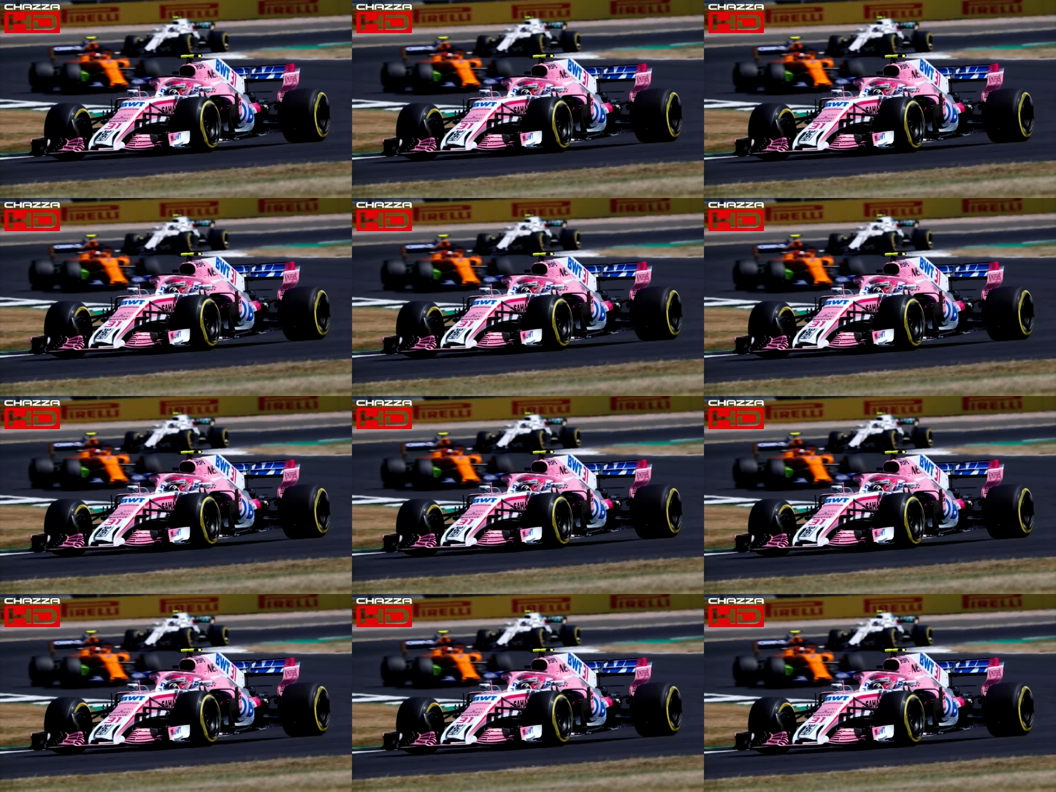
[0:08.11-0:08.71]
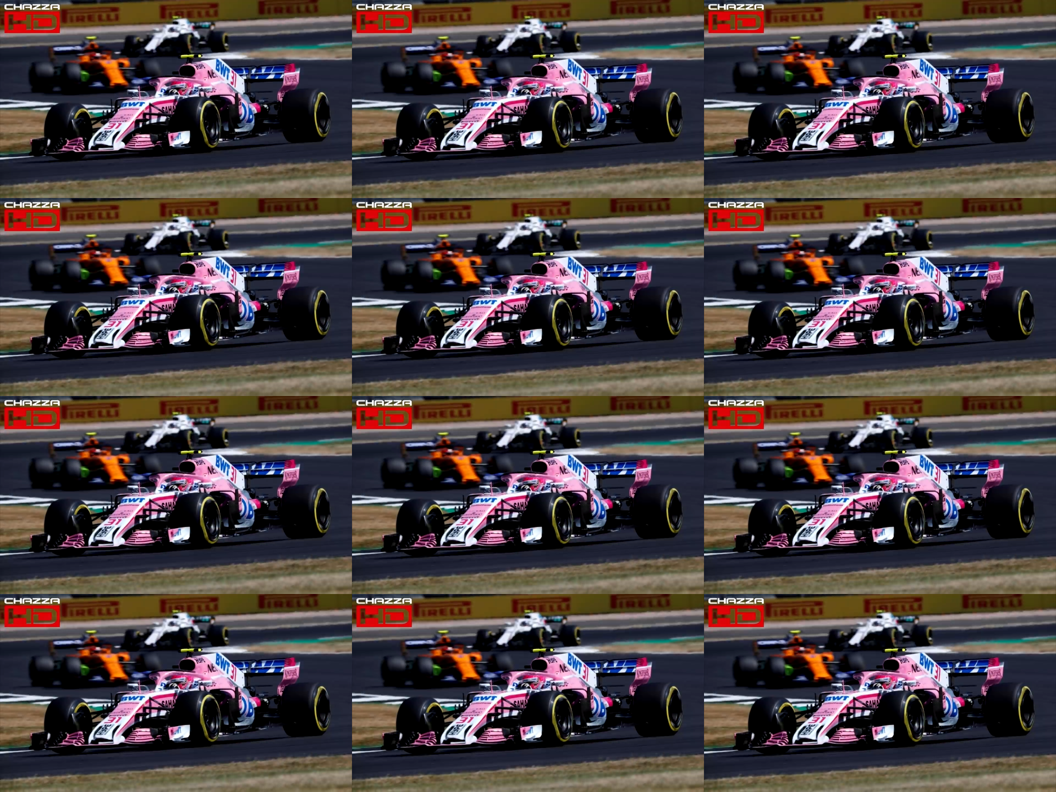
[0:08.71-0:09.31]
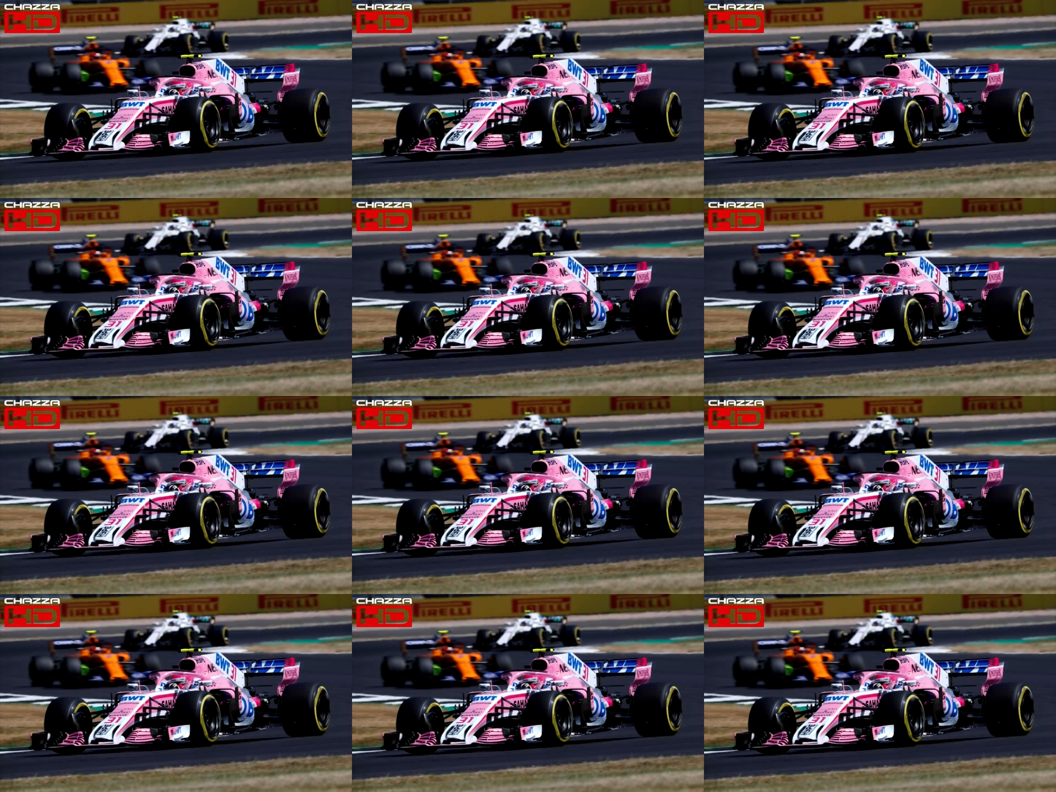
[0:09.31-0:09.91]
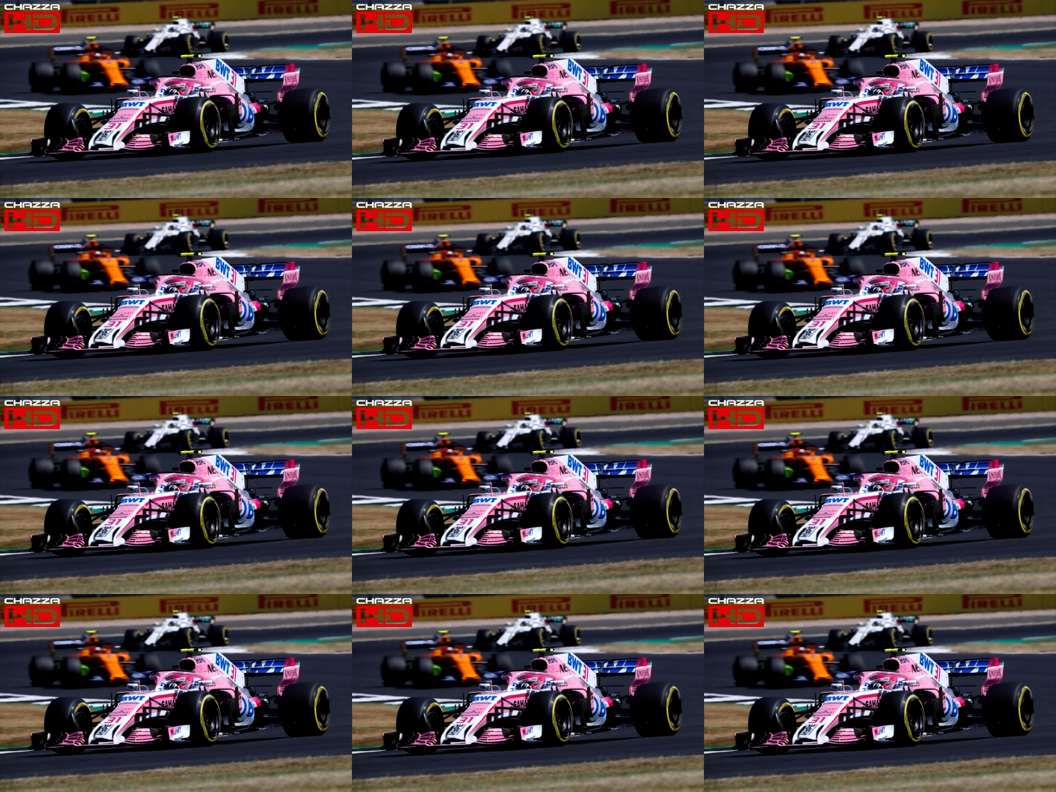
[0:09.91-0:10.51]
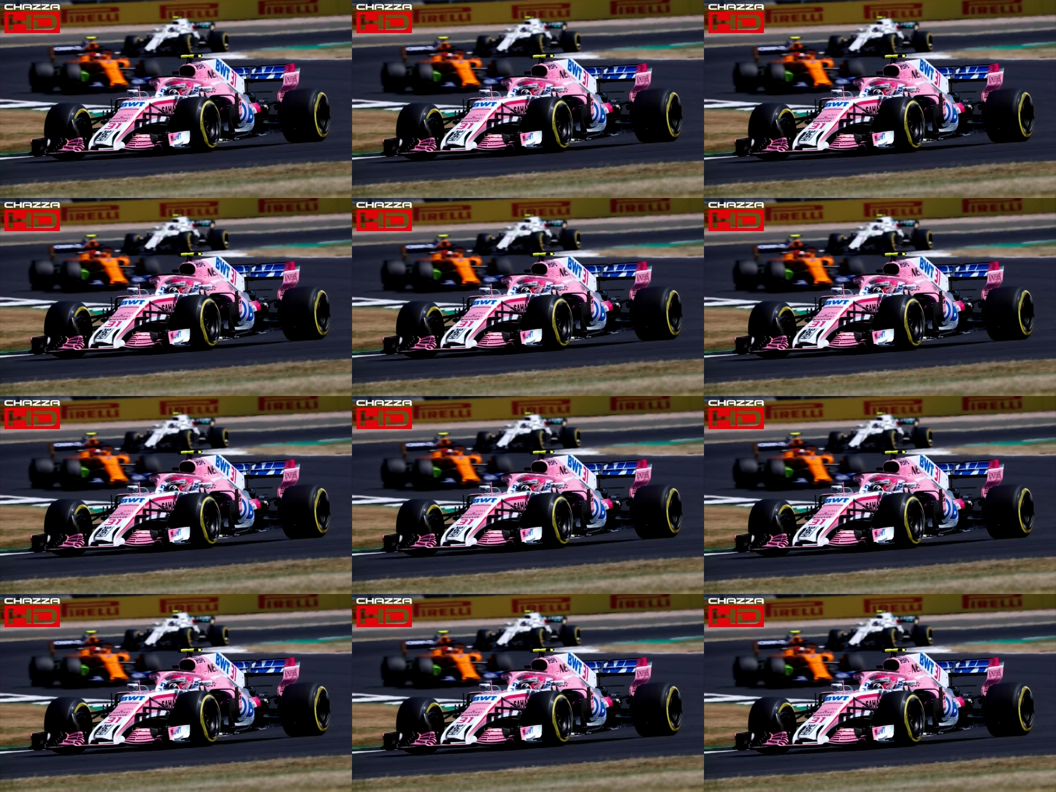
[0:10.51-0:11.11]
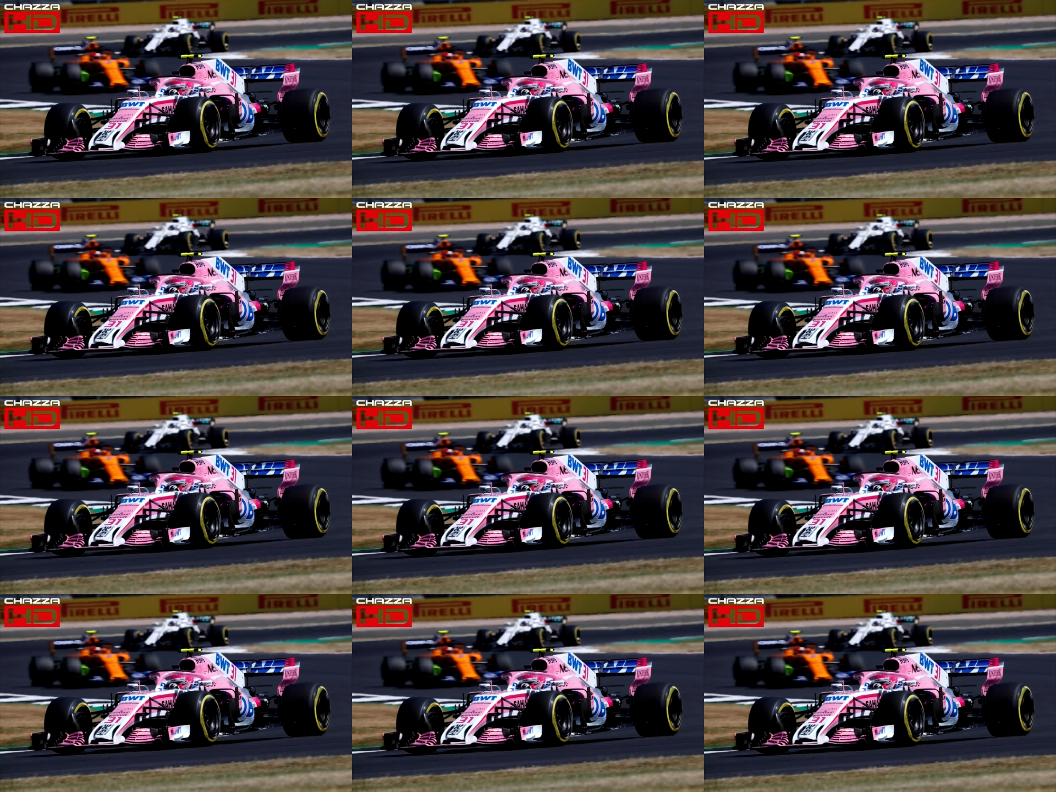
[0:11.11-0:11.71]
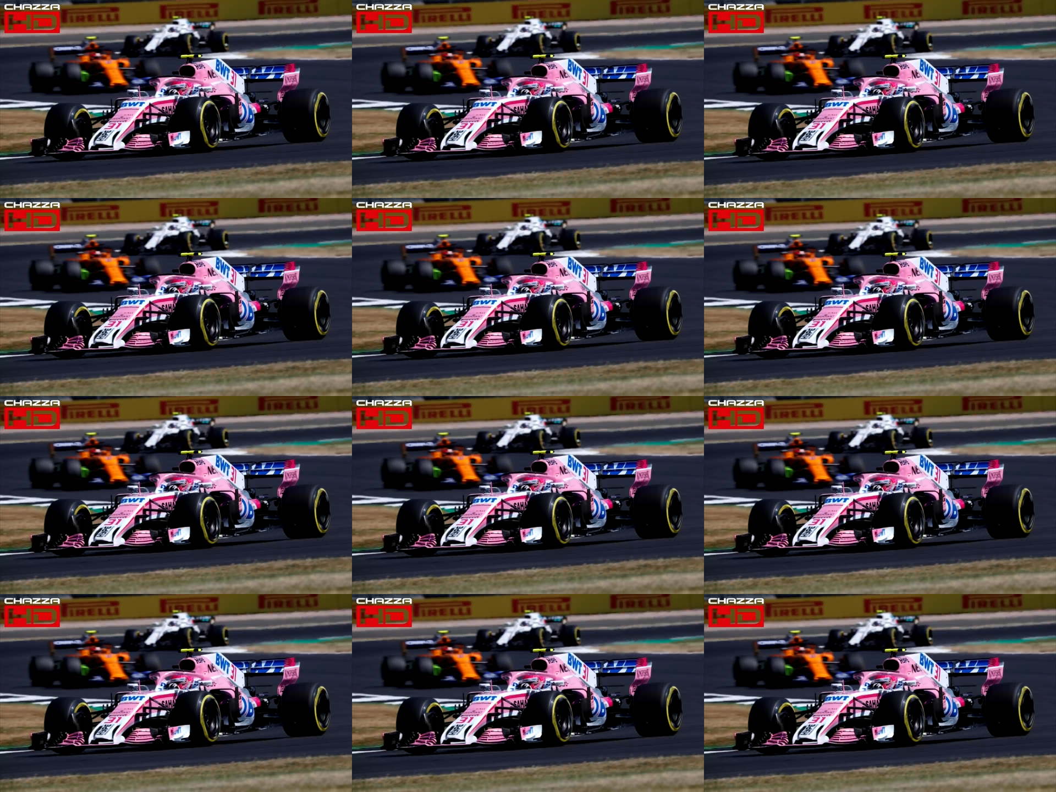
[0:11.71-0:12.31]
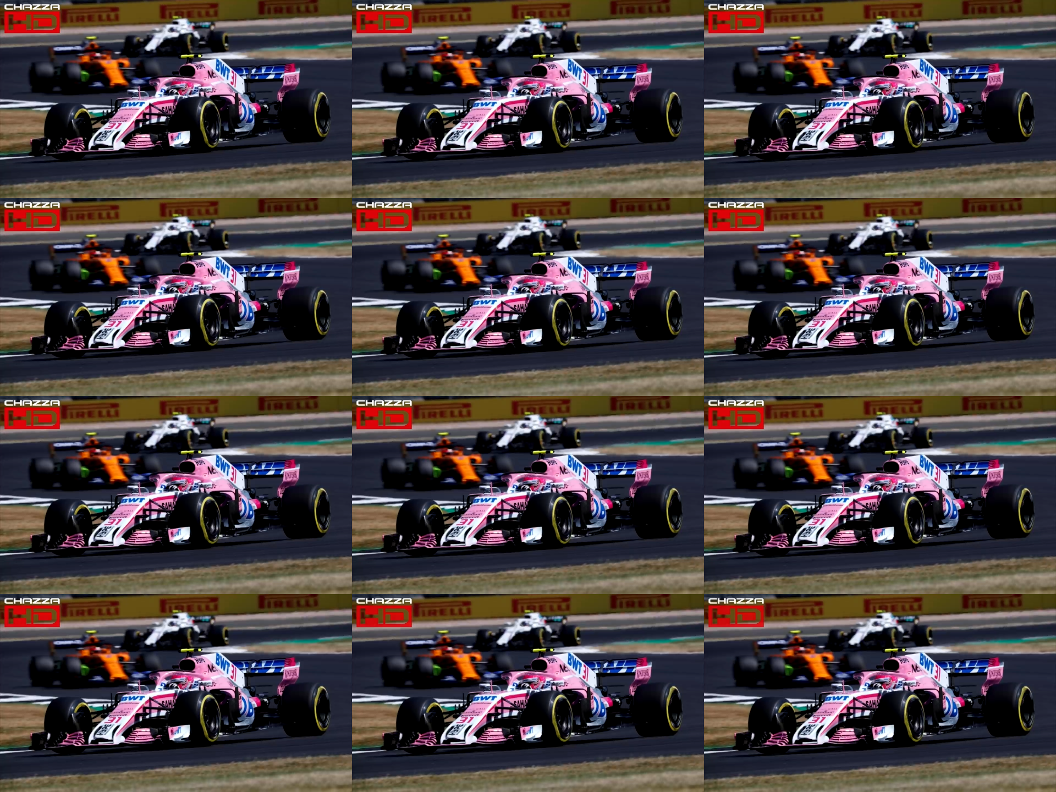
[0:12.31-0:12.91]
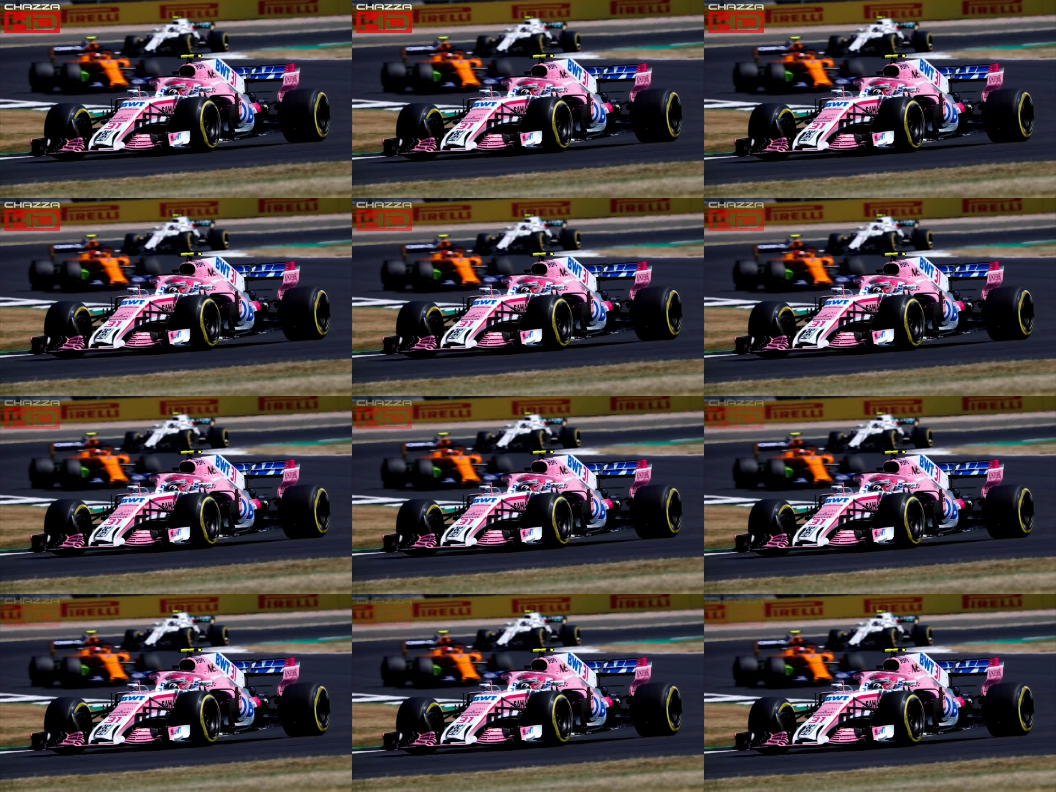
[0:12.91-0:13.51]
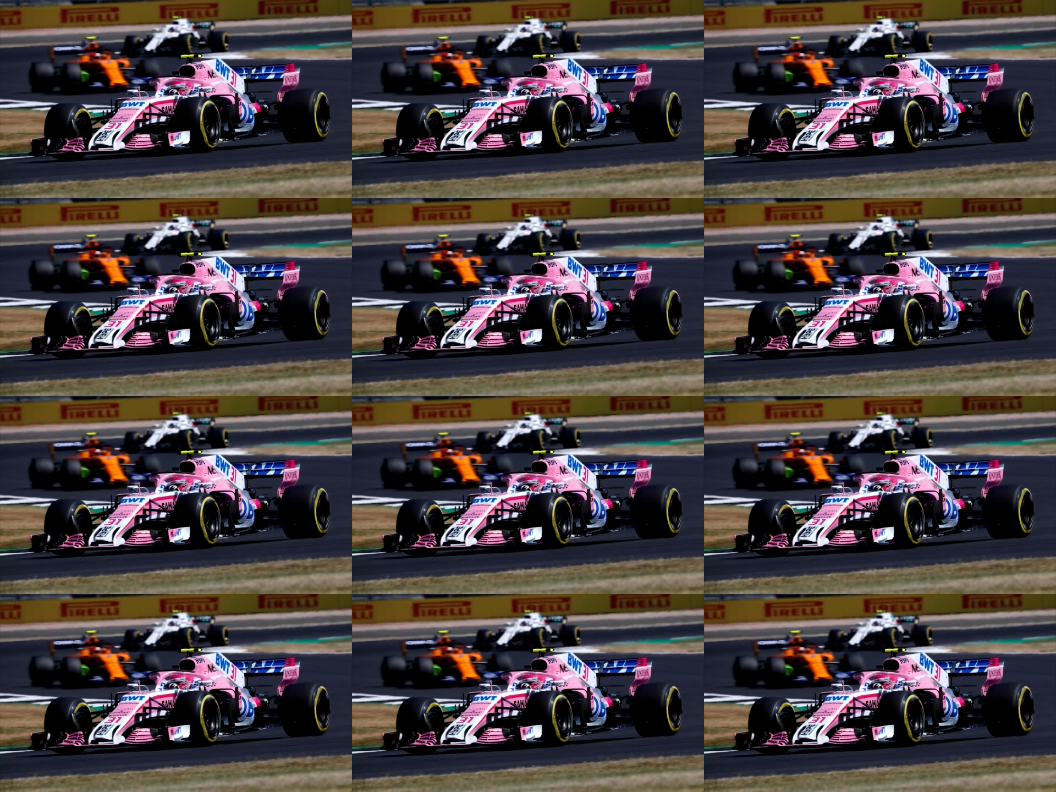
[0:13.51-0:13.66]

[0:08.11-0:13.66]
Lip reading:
[unreadable: no face in view]